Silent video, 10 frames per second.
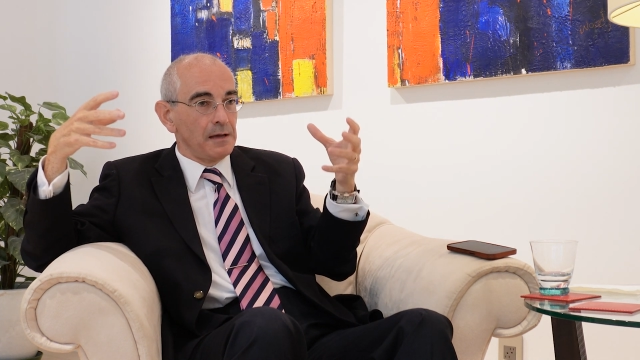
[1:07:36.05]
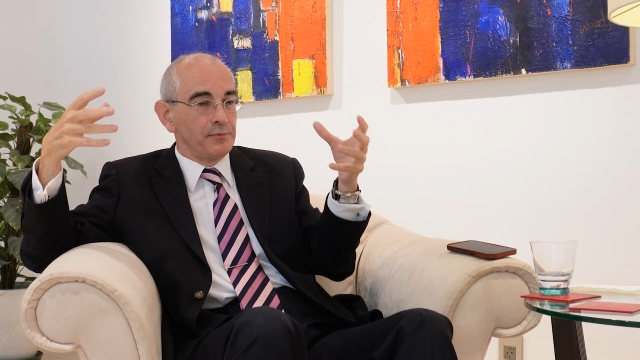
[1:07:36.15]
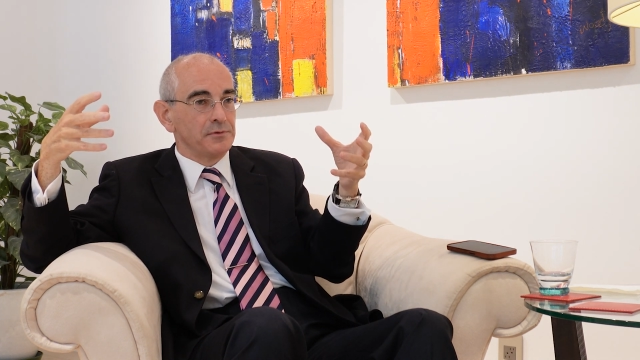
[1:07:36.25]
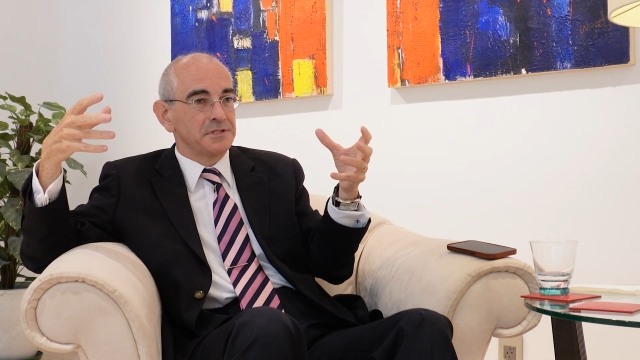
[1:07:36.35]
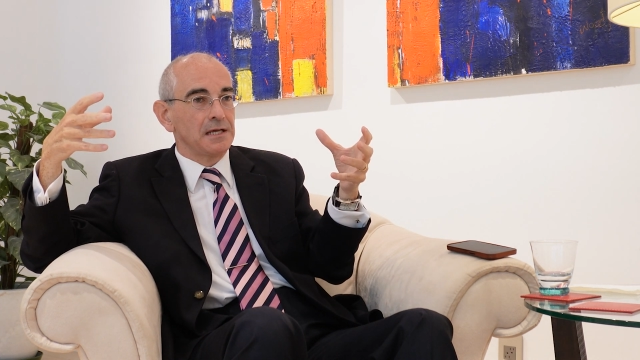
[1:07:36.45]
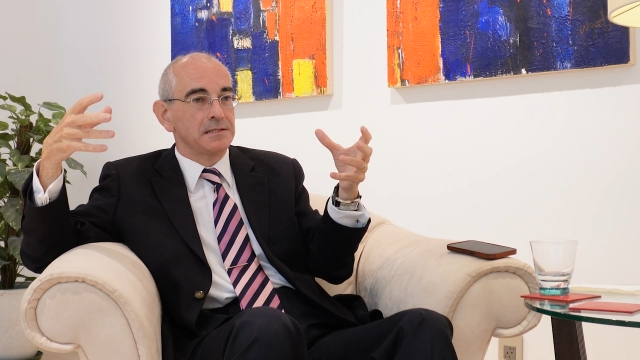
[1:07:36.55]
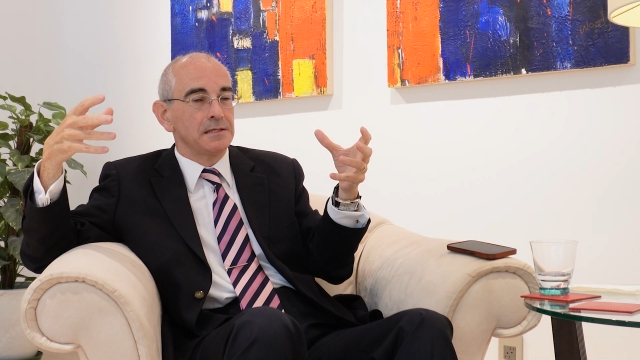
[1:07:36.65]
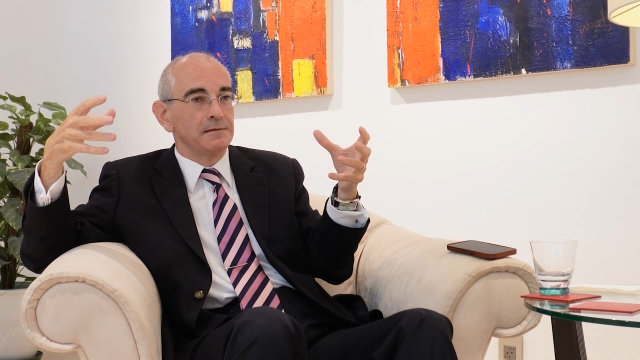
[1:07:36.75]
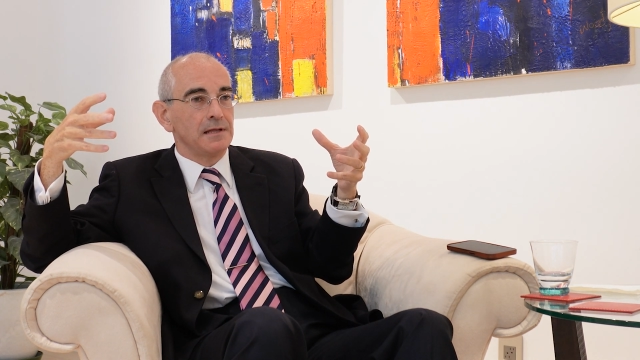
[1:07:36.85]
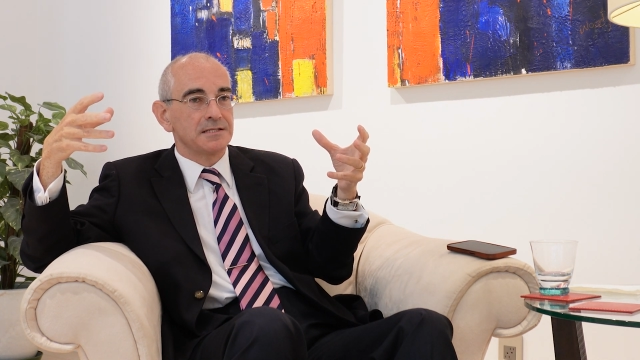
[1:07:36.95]

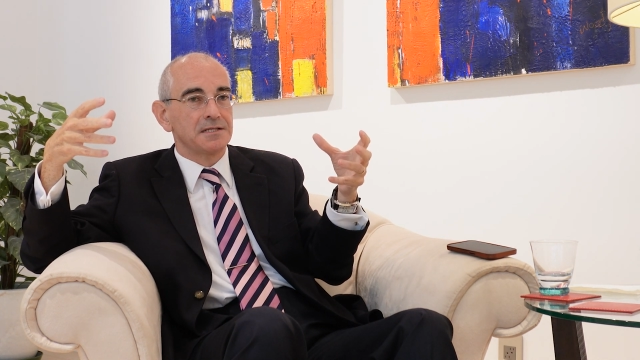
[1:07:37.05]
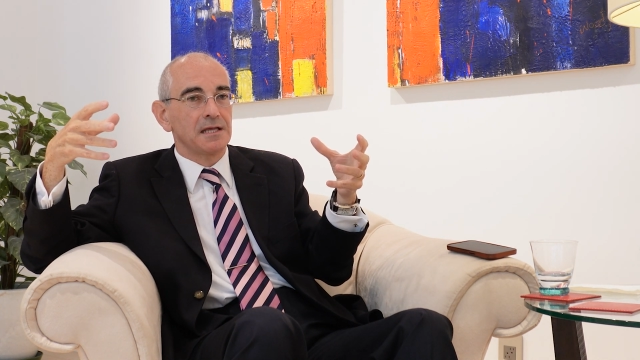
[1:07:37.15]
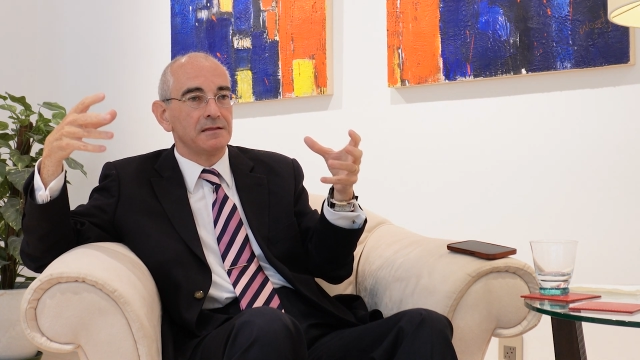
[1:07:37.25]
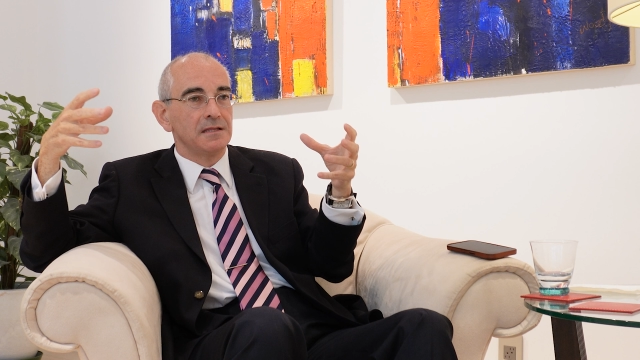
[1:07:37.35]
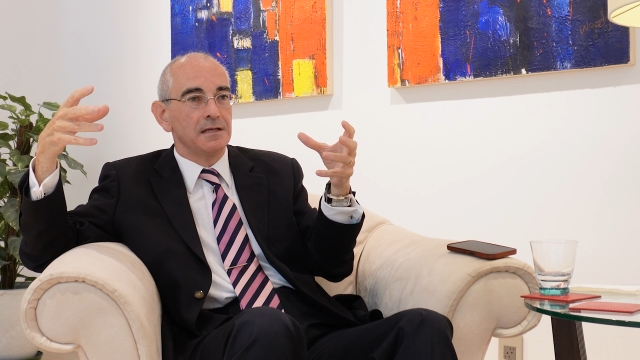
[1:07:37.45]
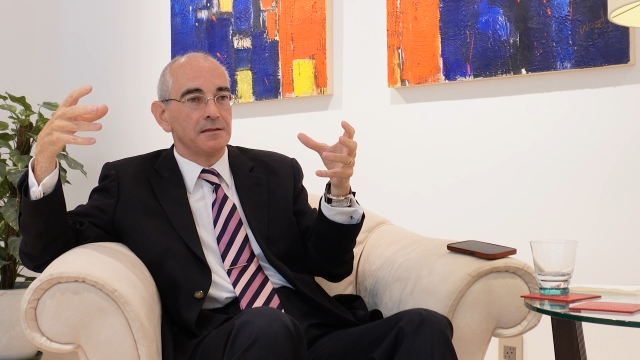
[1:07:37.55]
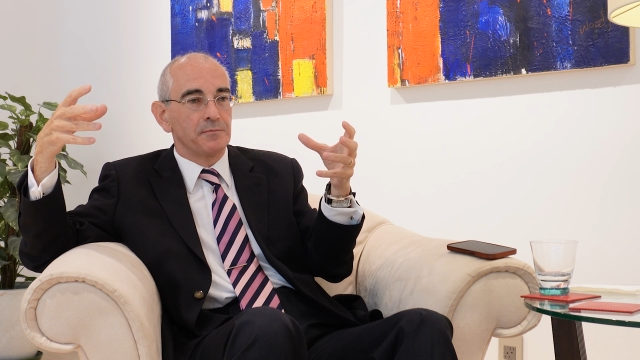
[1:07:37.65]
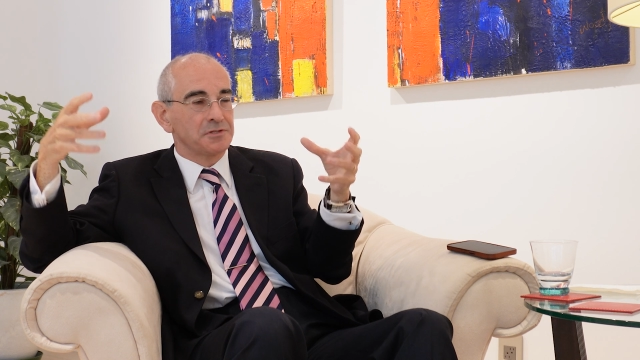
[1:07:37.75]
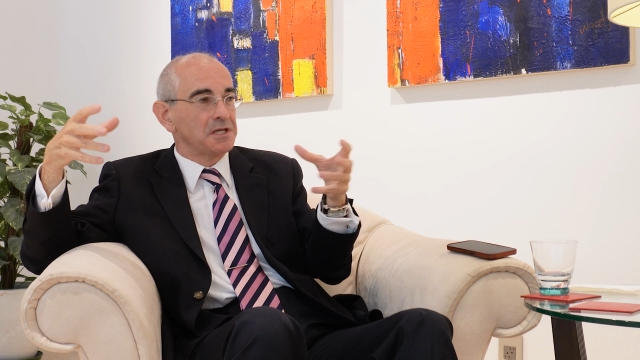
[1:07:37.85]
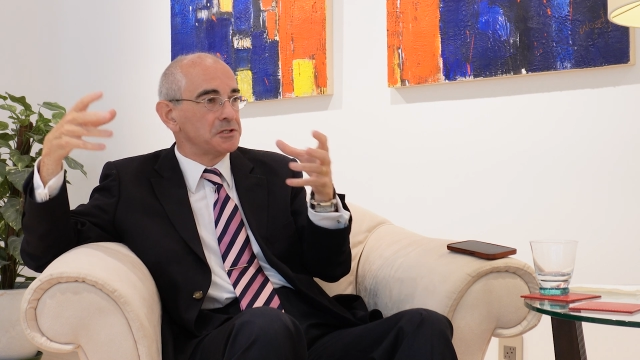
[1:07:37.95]
are seeking the
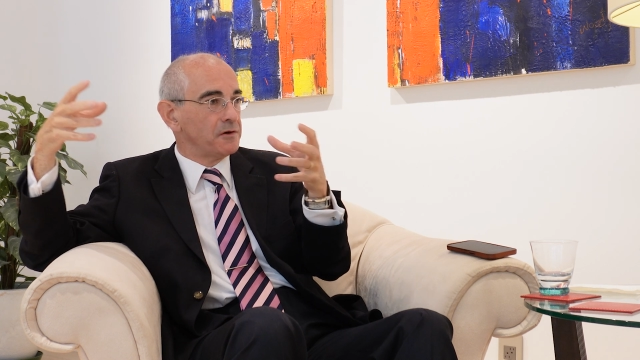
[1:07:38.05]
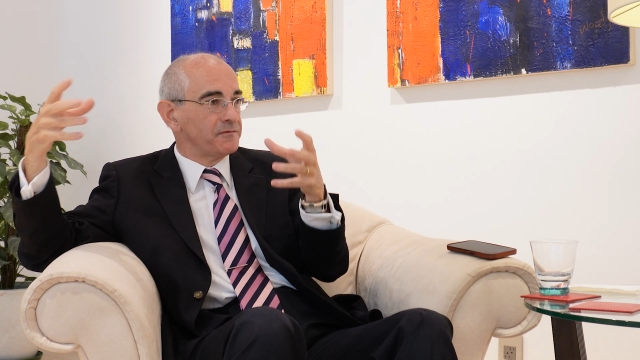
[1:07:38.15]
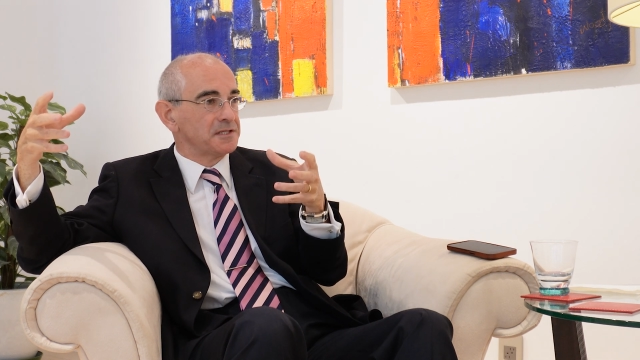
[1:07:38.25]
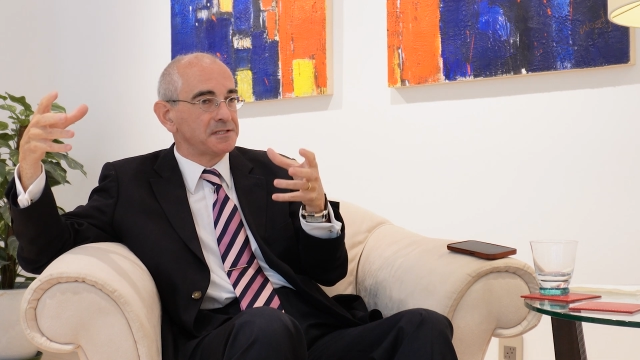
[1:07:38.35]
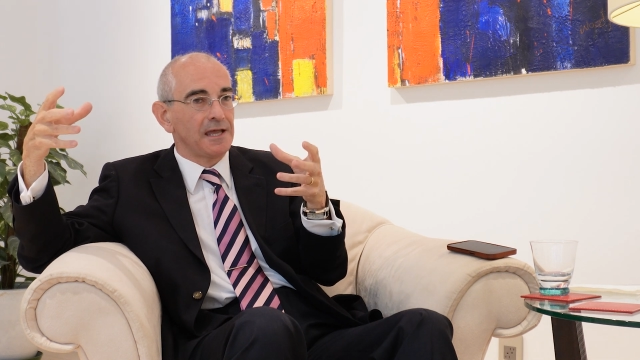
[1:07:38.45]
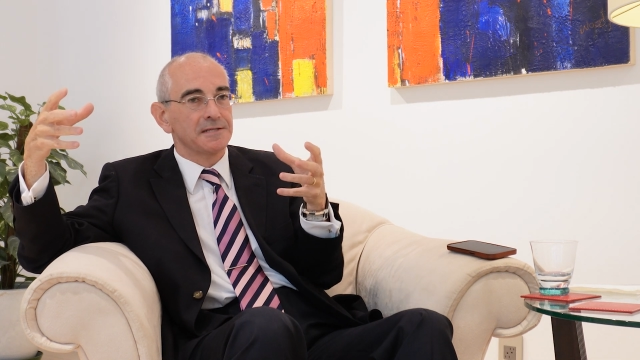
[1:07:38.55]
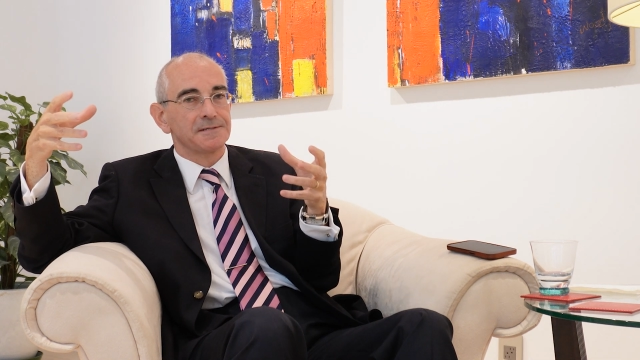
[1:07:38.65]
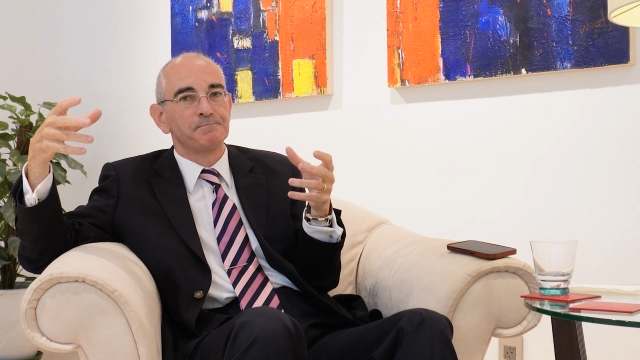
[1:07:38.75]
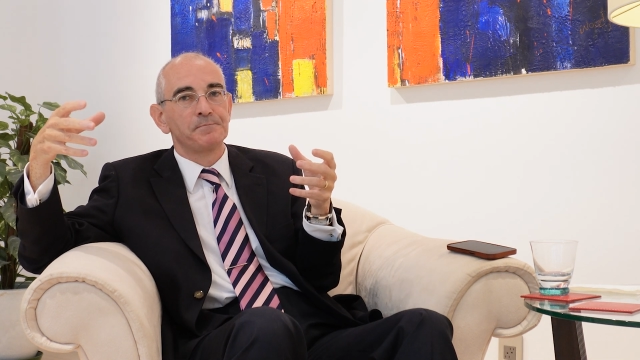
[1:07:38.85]
protection of the state.